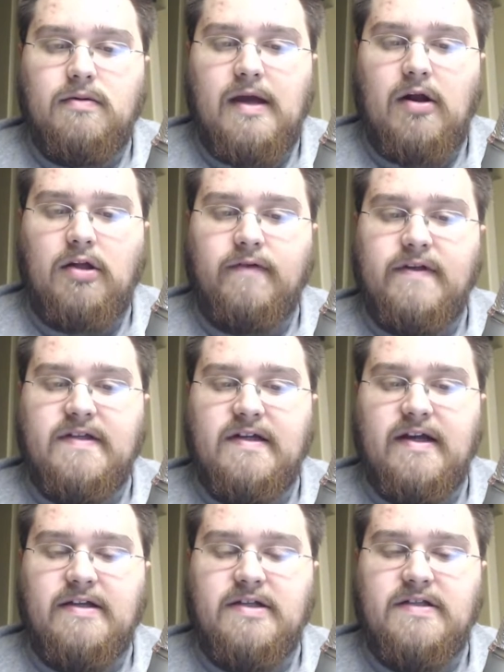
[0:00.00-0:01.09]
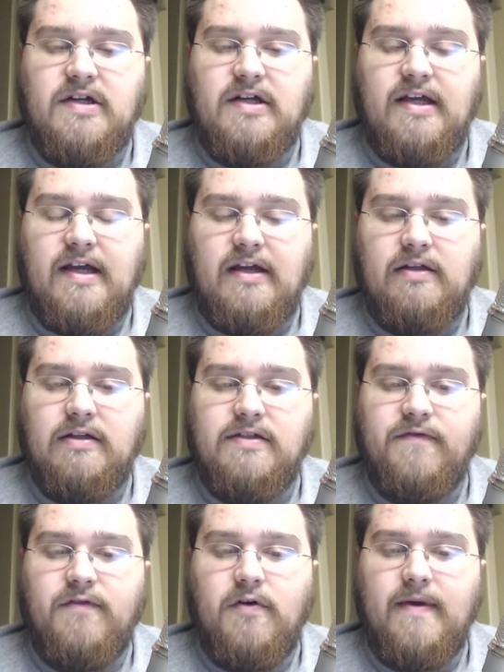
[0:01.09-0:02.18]
and all of a sudden I just started getting
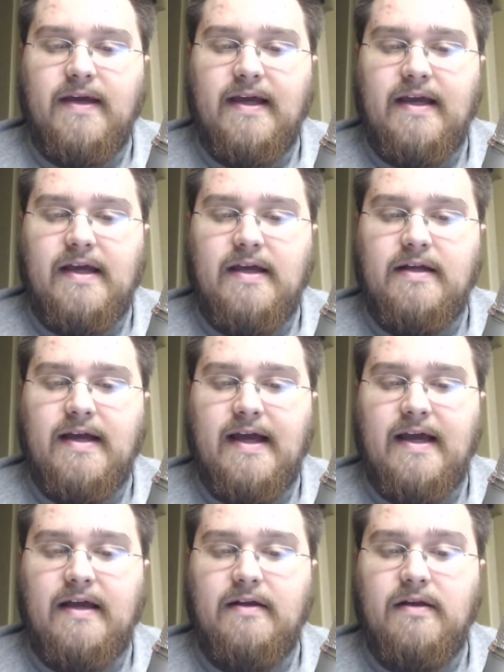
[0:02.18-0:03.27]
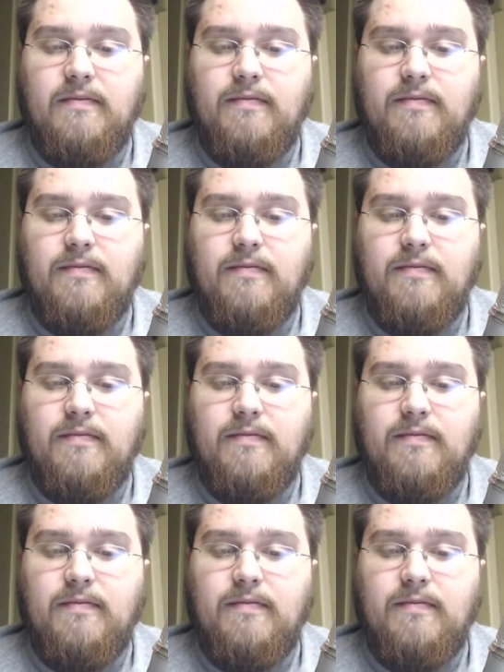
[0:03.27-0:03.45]
claustrophobic and had a